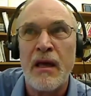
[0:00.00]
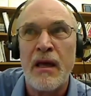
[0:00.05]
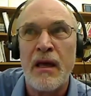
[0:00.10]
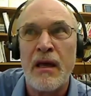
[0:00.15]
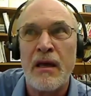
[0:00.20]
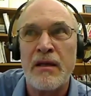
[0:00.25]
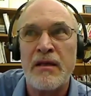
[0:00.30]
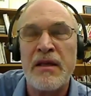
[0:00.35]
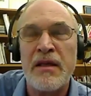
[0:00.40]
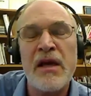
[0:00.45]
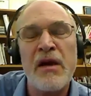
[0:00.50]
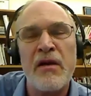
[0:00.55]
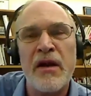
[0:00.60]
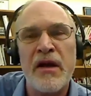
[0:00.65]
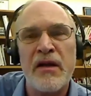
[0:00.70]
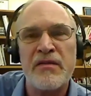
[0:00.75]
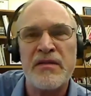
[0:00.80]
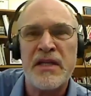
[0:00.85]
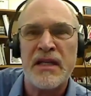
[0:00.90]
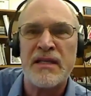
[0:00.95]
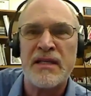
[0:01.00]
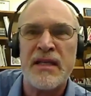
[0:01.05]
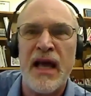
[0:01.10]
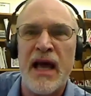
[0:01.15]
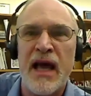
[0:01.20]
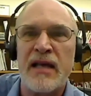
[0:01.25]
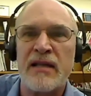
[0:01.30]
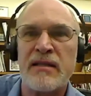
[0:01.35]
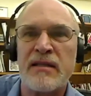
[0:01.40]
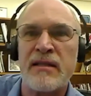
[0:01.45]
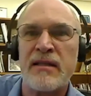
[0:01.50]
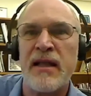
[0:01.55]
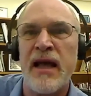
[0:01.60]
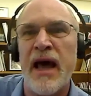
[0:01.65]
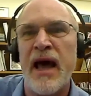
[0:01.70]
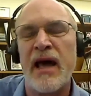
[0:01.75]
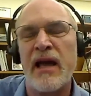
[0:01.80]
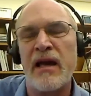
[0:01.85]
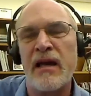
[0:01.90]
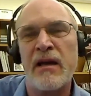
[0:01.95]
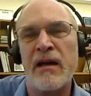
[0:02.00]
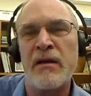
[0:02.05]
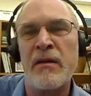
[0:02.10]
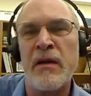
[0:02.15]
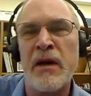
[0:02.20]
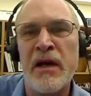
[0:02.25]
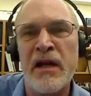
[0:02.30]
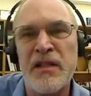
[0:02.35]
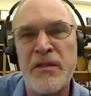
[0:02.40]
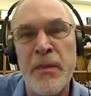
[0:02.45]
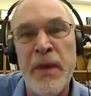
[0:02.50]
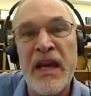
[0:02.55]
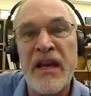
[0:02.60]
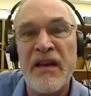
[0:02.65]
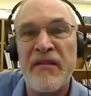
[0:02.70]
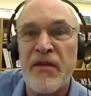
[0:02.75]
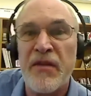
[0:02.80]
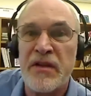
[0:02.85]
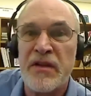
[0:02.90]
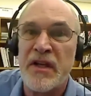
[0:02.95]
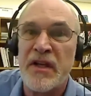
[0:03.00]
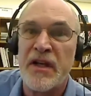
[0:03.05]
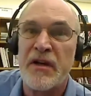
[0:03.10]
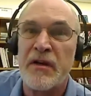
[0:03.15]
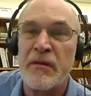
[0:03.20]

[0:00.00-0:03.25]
theory of success that is meaningful to you,